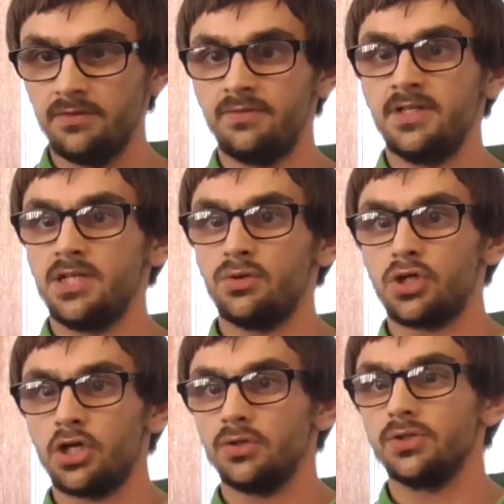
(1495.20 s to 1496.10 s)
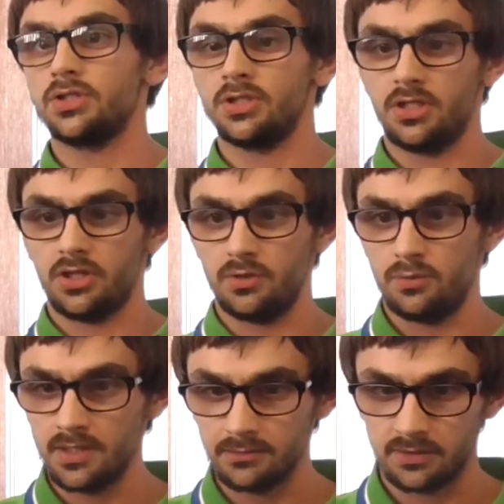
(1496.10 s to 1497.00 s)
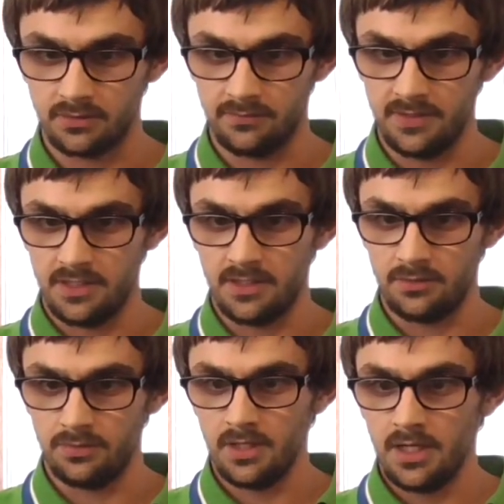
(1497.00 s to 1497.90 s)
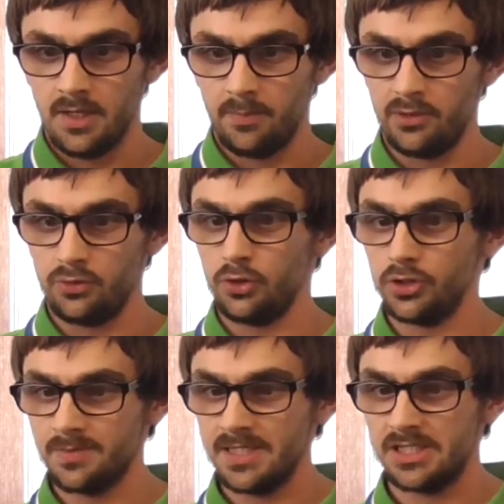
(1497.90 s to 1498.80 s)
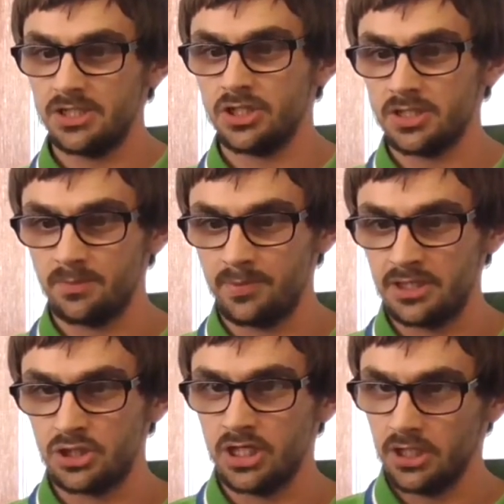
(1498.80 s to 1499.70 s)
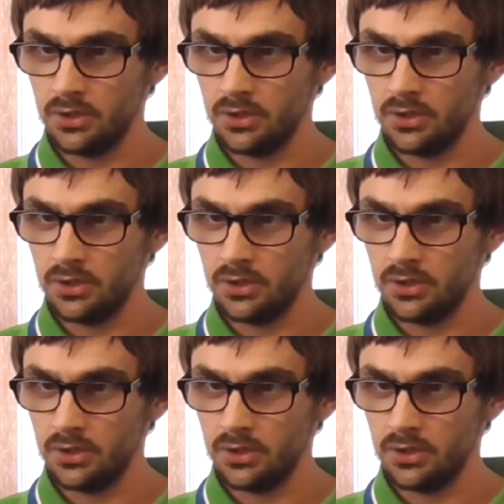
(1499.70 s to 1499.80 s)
of the video constant throughout the video, but it would automatically adjust the bitrate